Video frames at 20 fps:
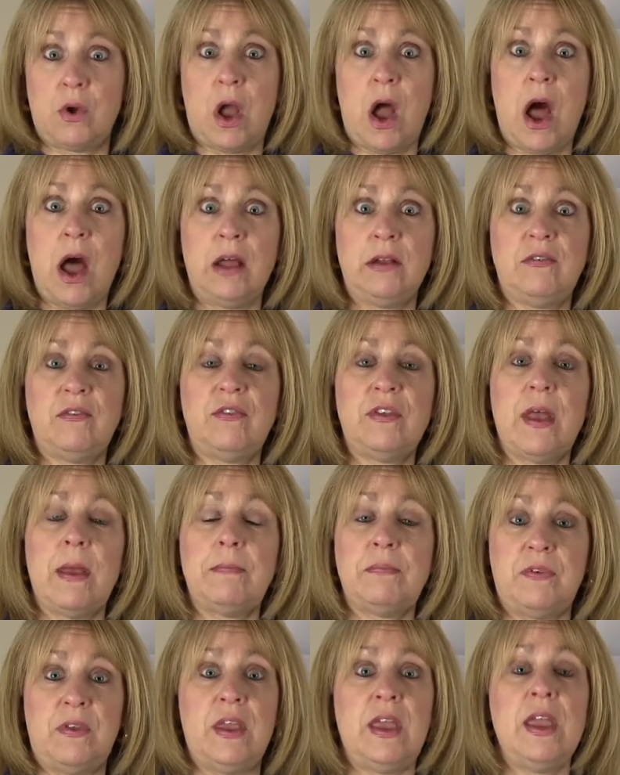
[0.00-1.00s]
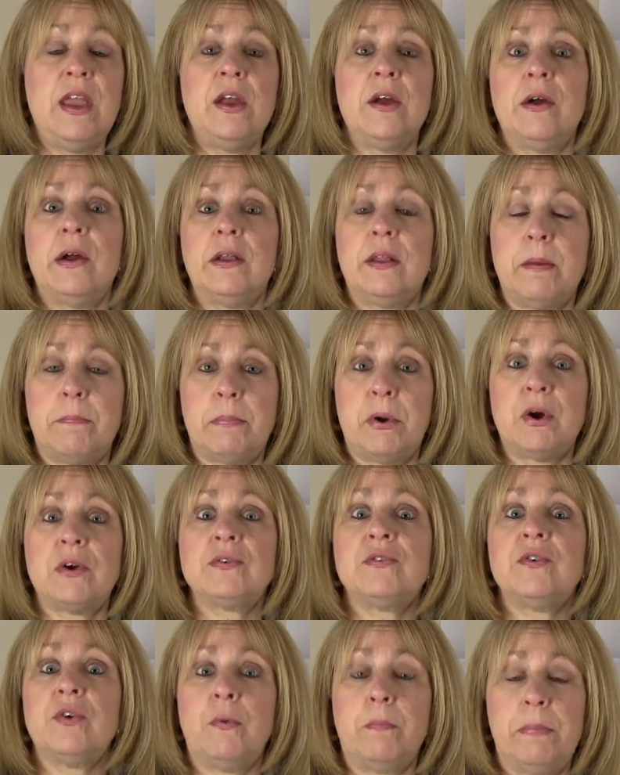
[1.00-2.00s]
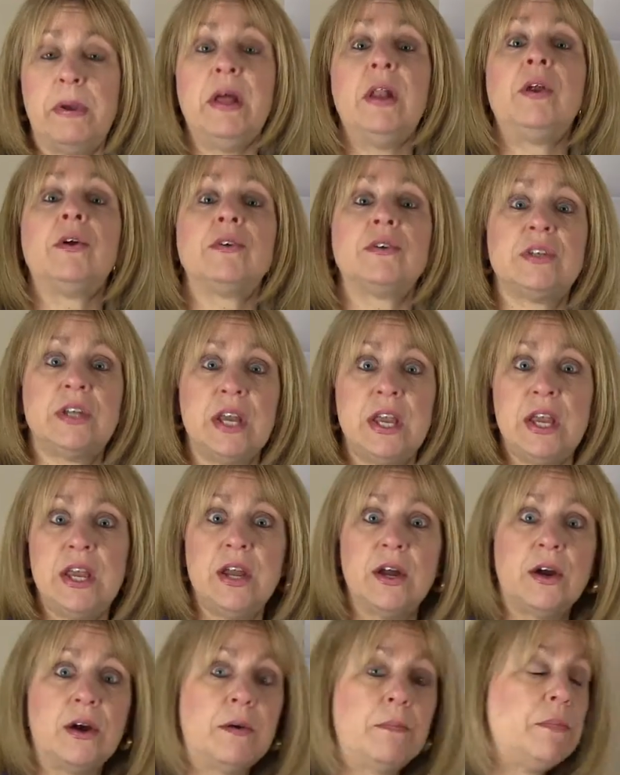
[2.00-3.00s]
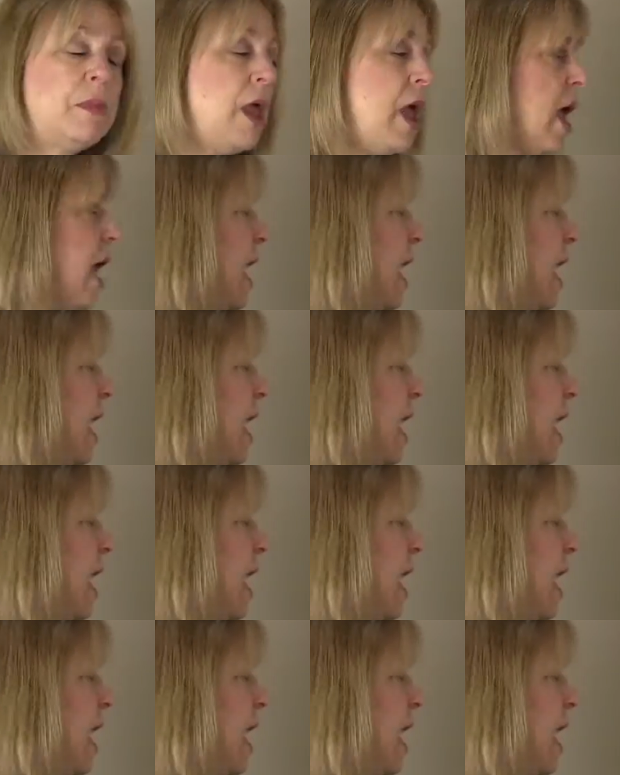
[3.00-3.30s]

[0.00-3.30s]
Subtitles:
concepts here and the personal pillars here,